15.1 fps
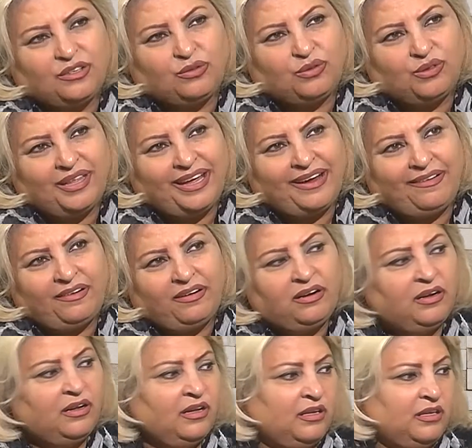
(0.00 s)
to their
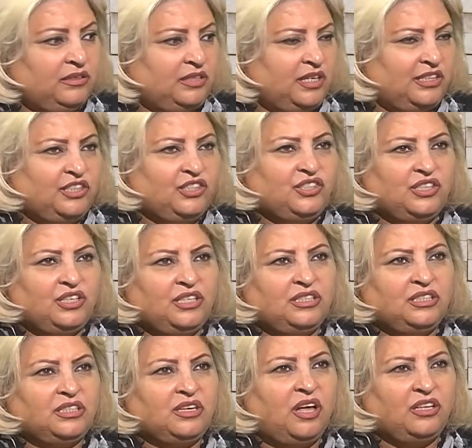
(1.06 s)

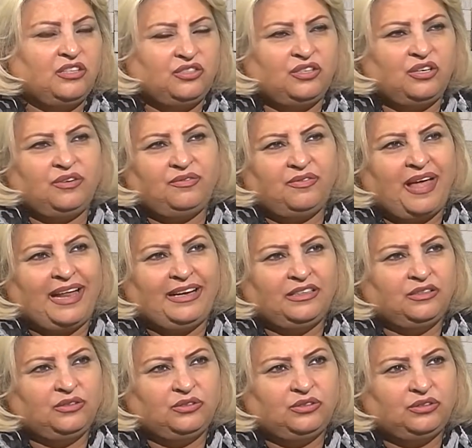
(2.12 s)
traditions, culture,
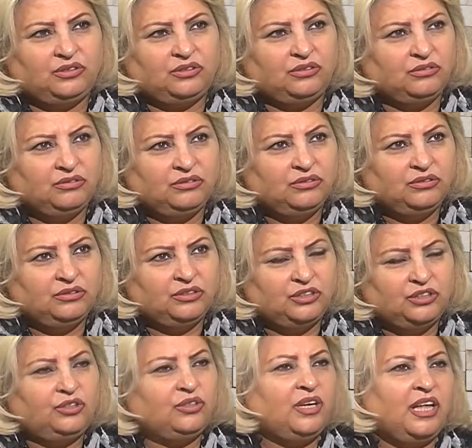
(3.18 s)
values.
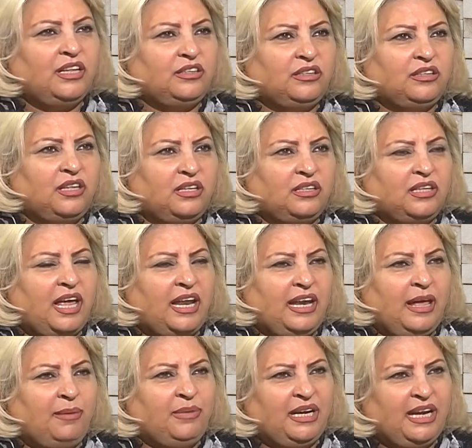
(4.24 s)
You can't tell
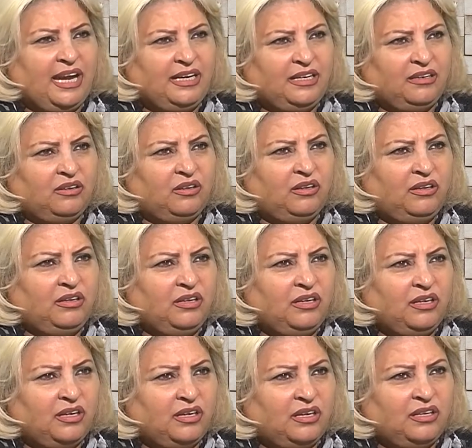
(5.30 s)
a millennial
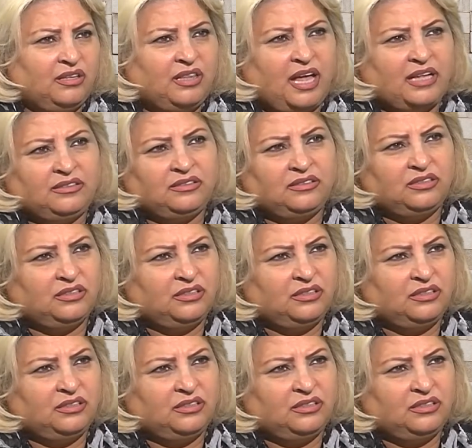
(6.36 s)
that